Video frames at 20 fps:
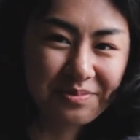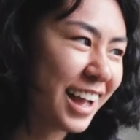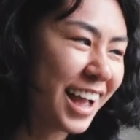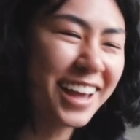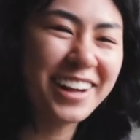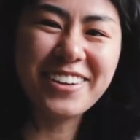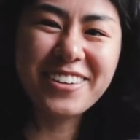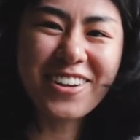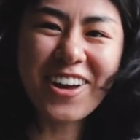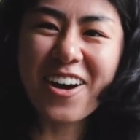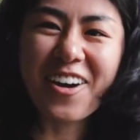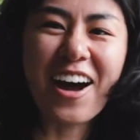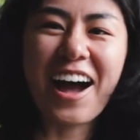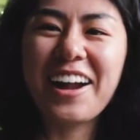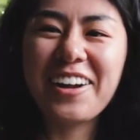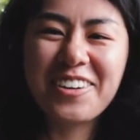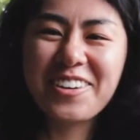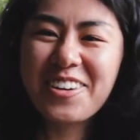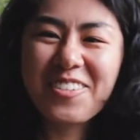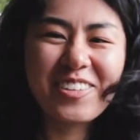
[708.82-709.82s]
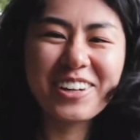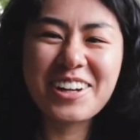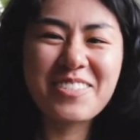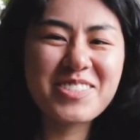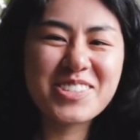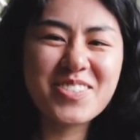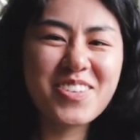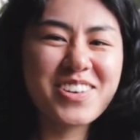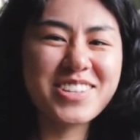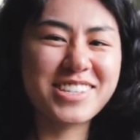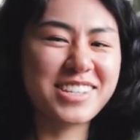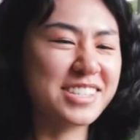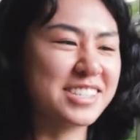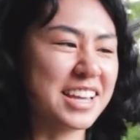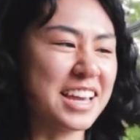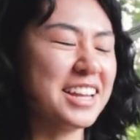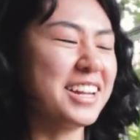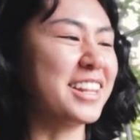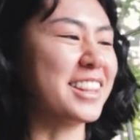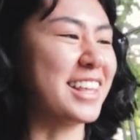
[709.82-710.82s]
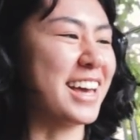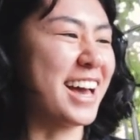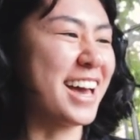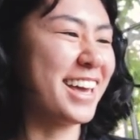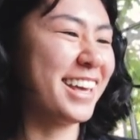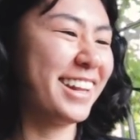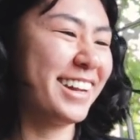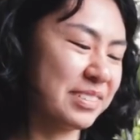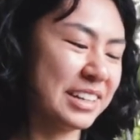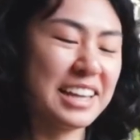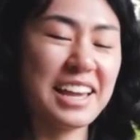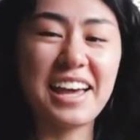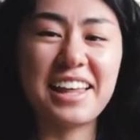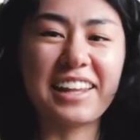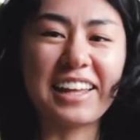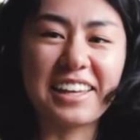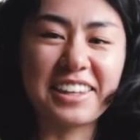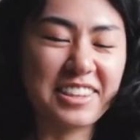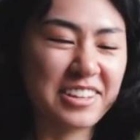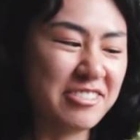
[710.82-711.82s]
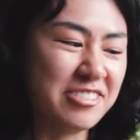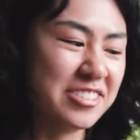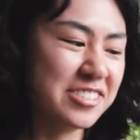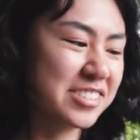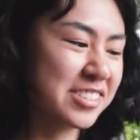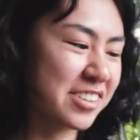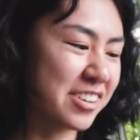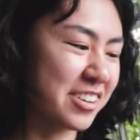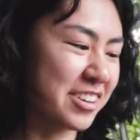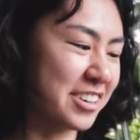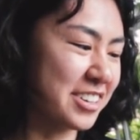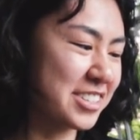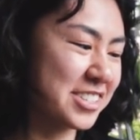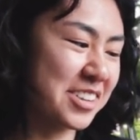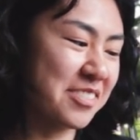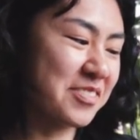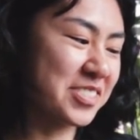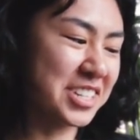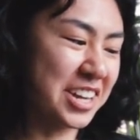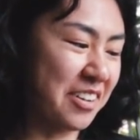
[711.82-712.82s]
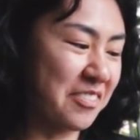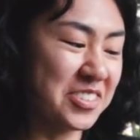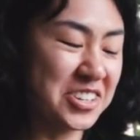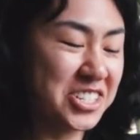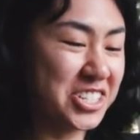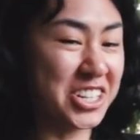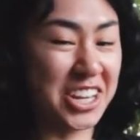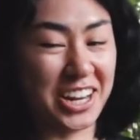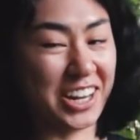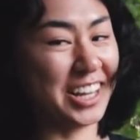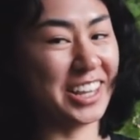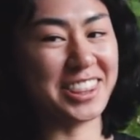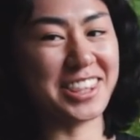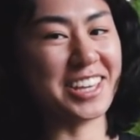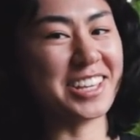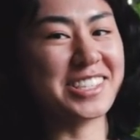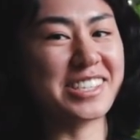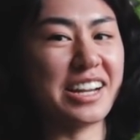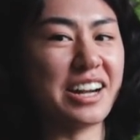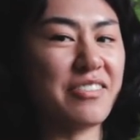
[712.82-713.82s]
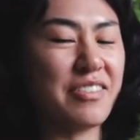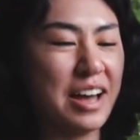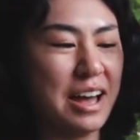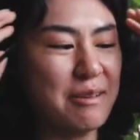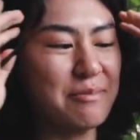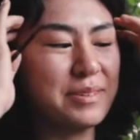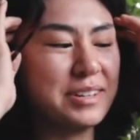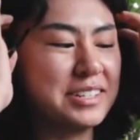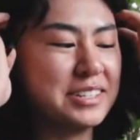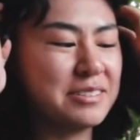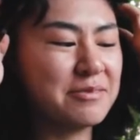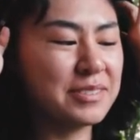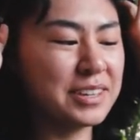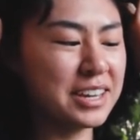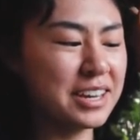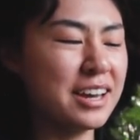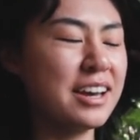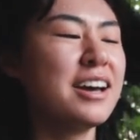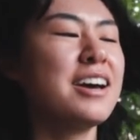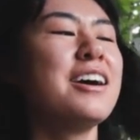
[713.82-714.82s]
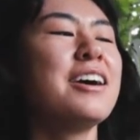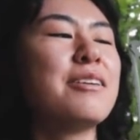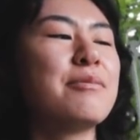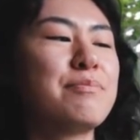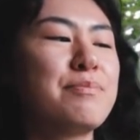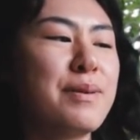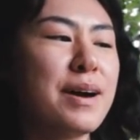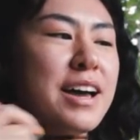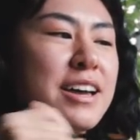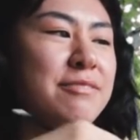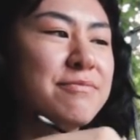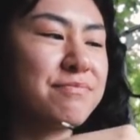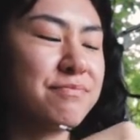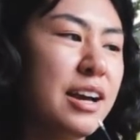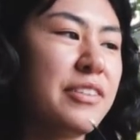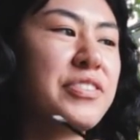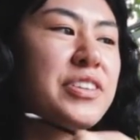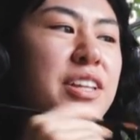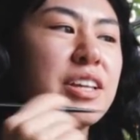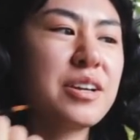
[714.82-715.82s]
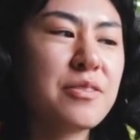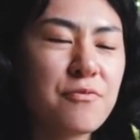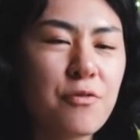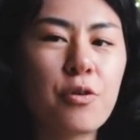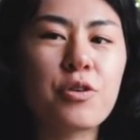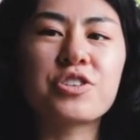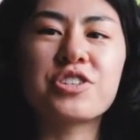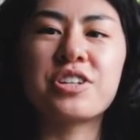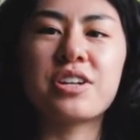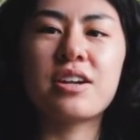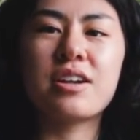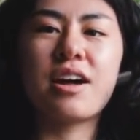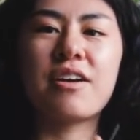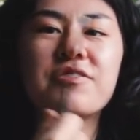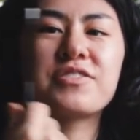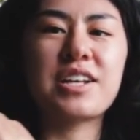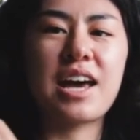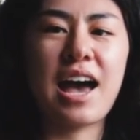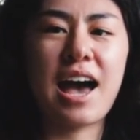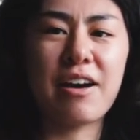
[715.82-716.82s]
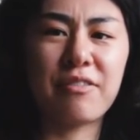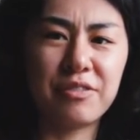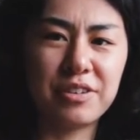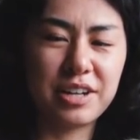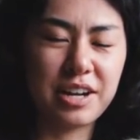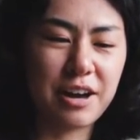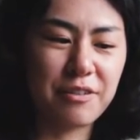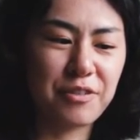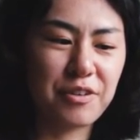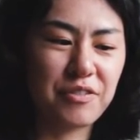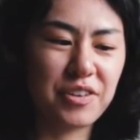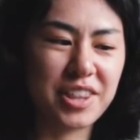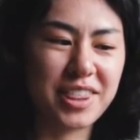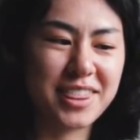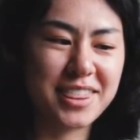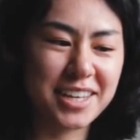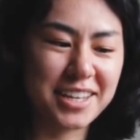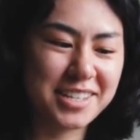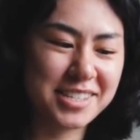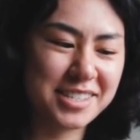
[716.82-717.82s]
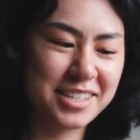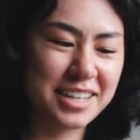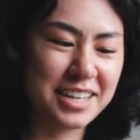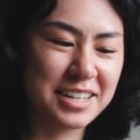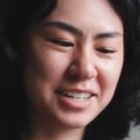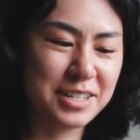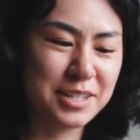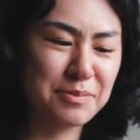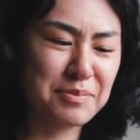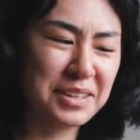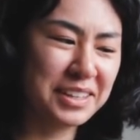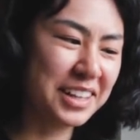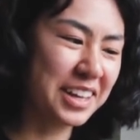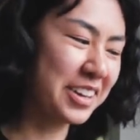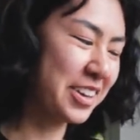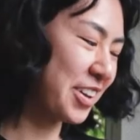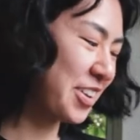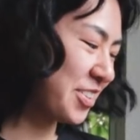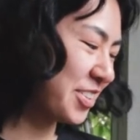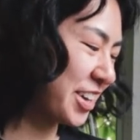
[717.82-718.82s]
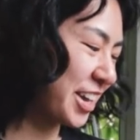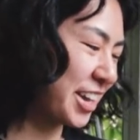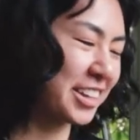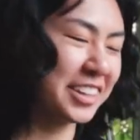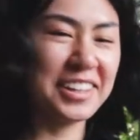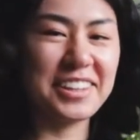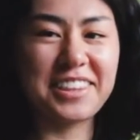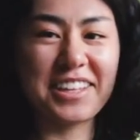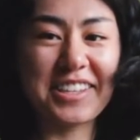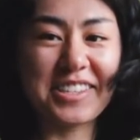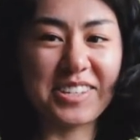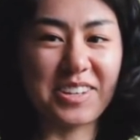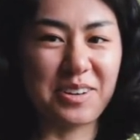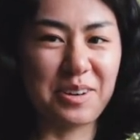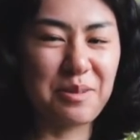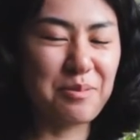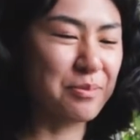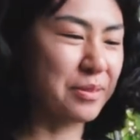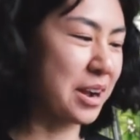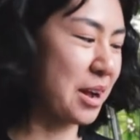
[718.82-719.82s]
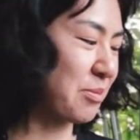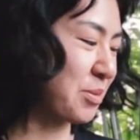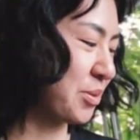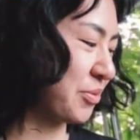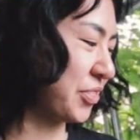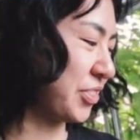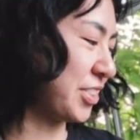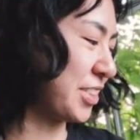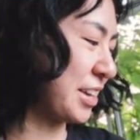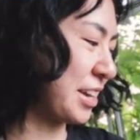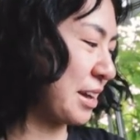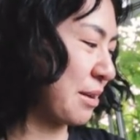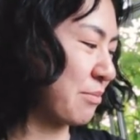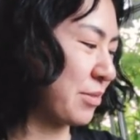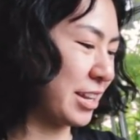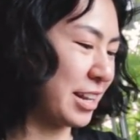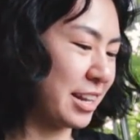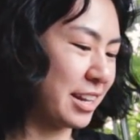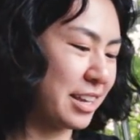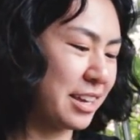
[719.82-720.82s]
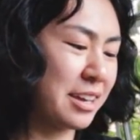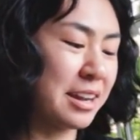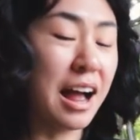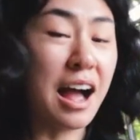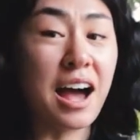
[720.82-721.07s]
I don't know. I don't know what I'm supposed to say to that. But yeah, like those are some dumb shitty things that have happened to me. But I feel like I'm fortunate enough to have enough of a thick skin to be like, okay, like that's your problem if you think I'm an idiot.